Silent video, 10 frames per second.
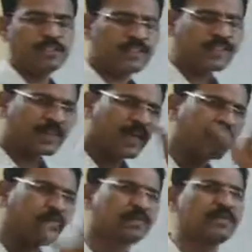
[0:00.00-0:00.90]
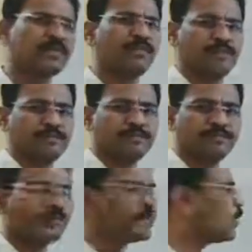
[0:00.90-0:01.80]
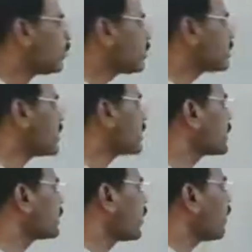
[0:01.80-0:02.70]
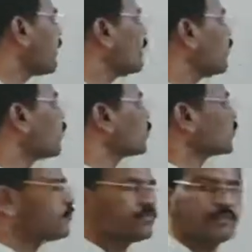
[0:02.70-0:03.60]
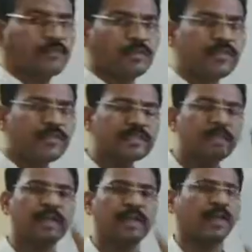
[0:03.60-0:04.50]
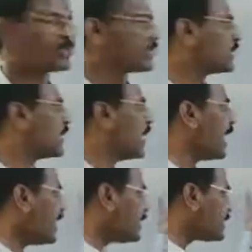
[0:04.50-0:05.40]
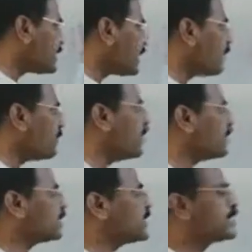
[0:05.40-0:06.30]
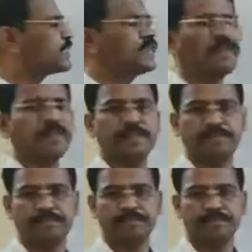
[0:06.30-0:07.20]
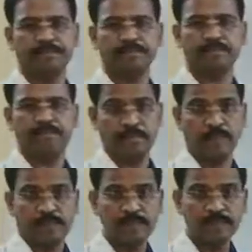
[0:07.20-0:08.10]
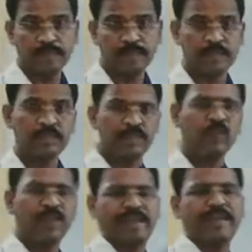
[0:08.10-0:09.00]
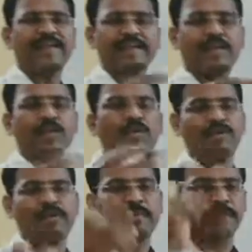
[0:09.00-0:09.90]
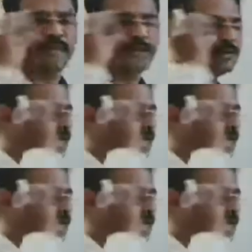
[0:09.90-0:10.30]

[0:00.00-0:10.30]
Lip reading: Just try to observe here. What is that? 5, 4. There is some relation, and the same relation is here. Yes? Okay, let's see what will be there.